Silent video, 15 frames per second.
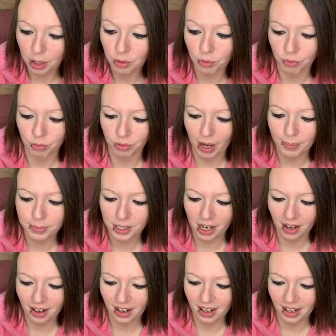
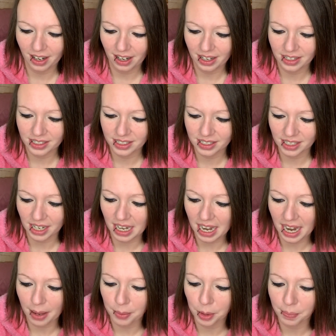Reptar on Ice,
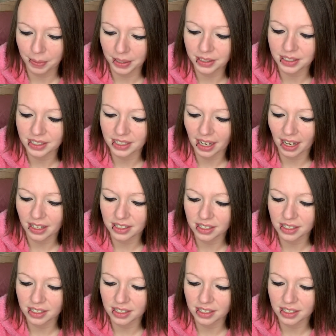Enamel Pin Set,